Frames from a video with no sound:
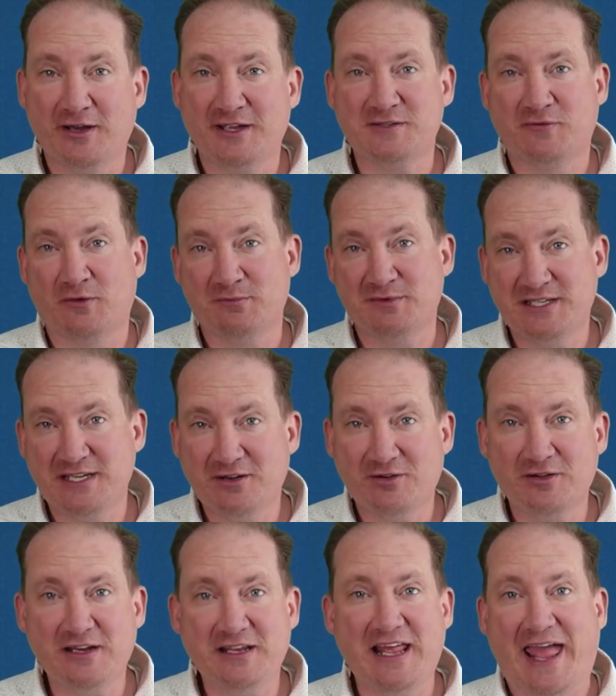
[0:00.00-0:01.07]
from
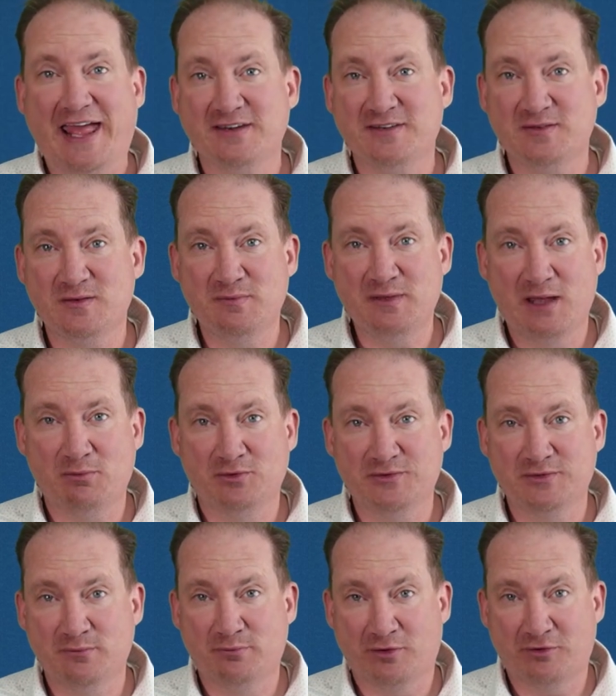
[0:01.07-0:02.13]
tyranny and to be able to
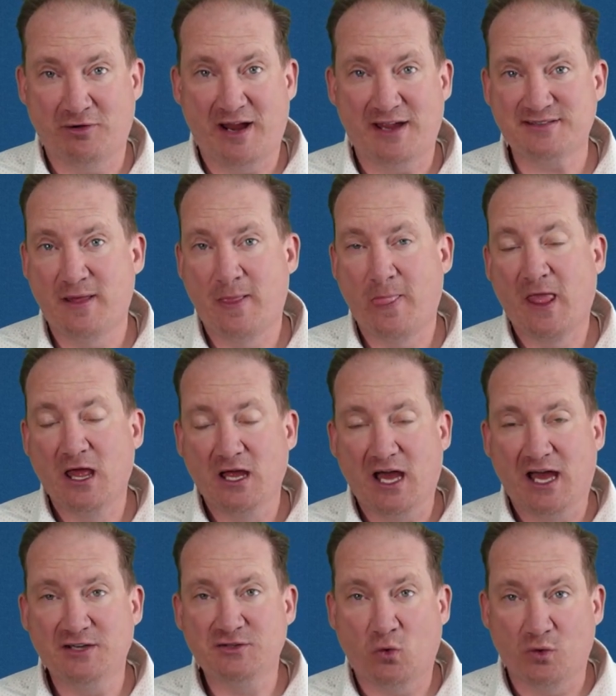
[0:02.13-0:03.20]
progress
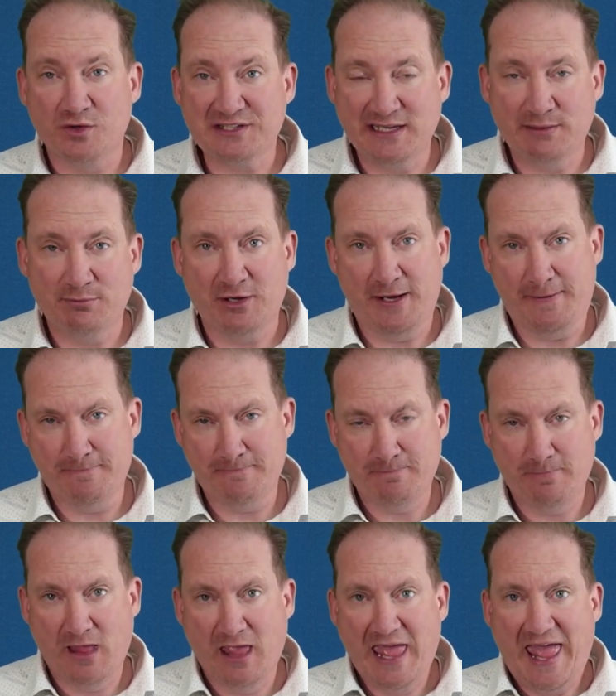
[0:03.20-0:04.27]
towards liberty.
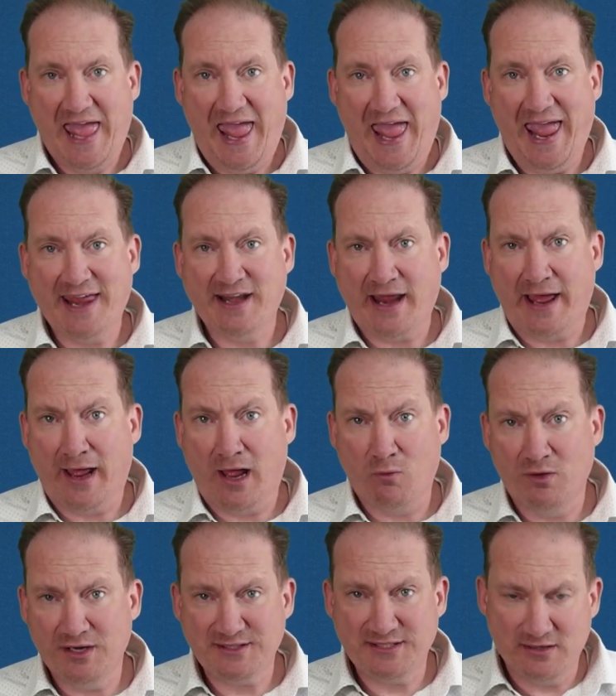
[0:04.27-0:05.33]
And I want
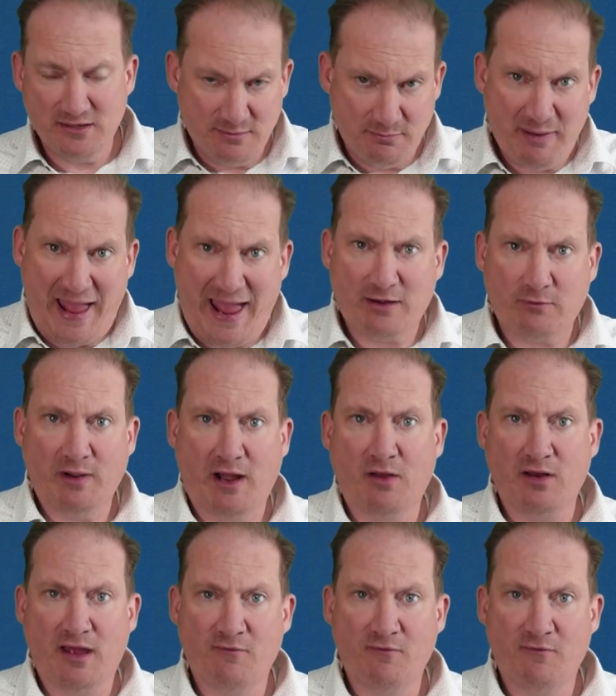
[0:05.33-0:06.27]
to tell you the background of